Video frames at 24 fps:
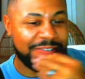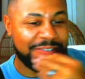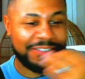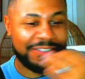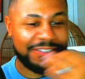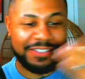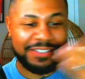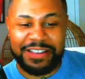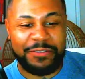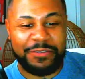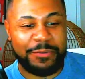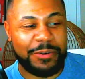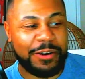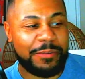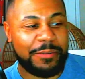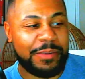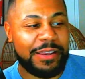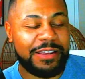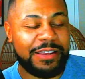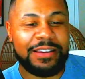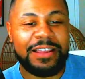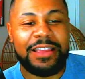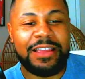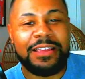man.
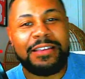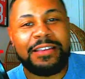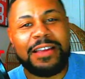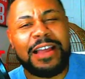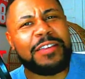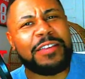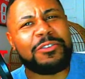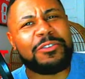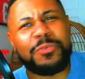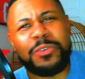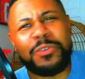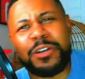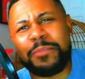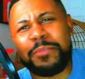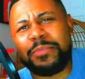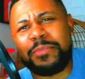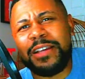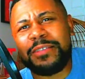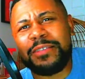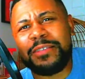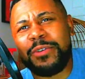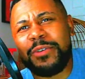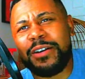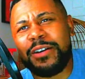I think it was one of the plays
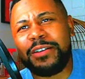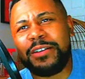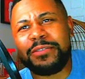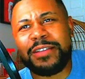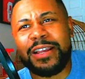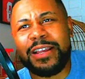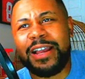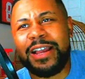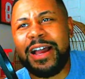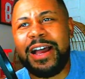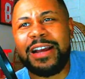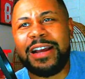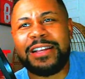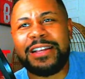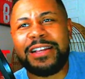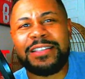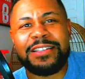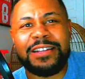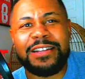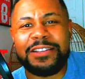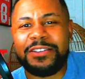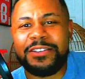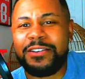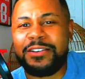where it was like Hawkinson. I
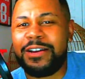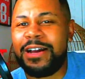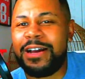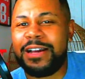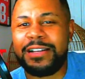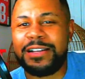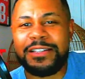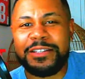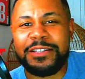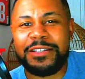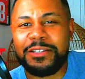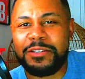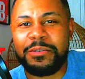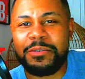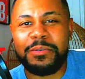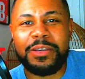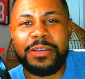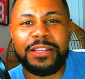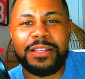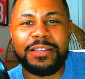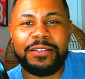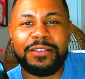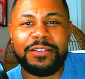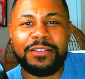thought Hawkinson's gonna get
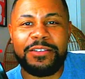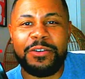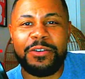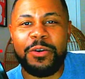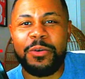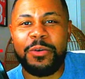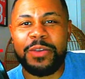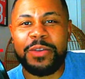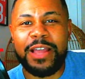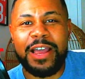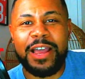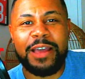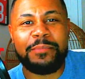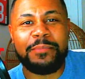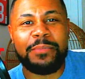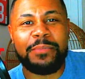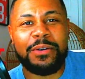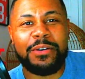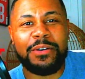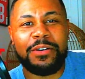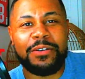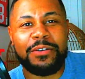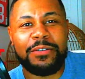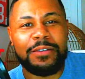the goal line
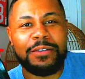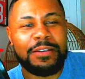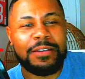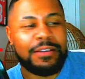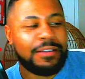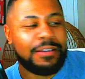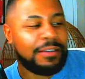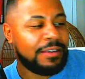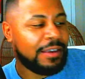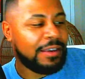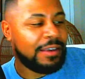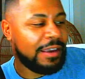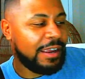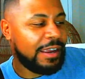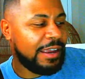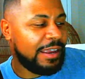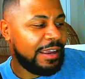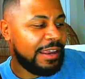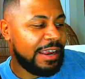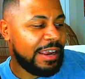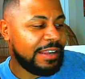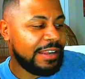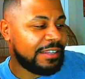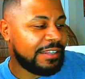ball, and
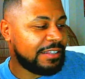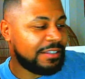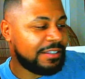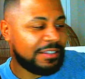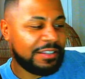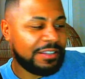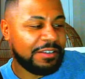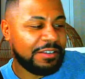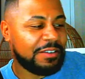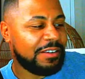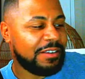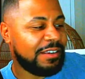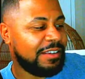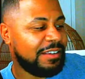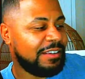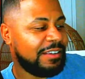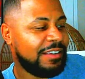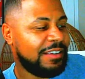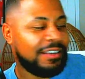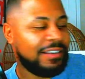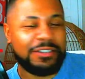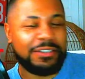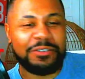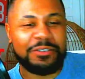he
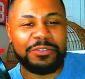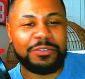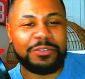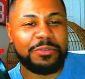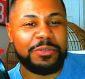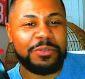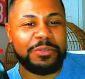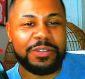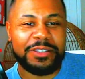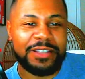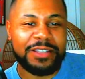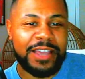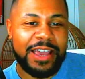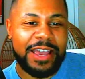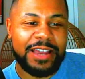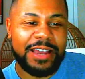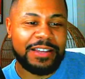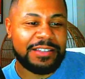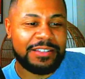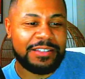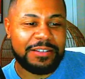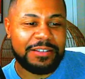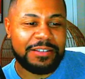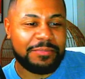still threw it to
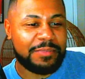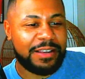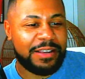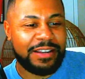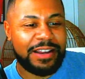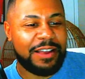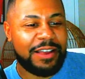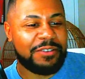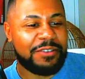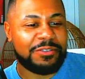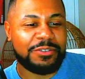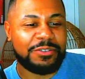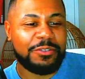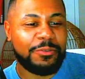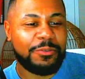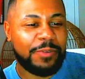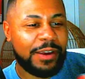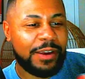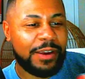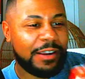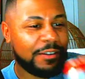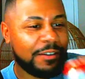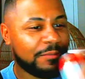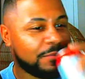Addison. I'm like, that was so
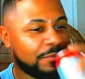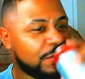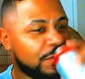random.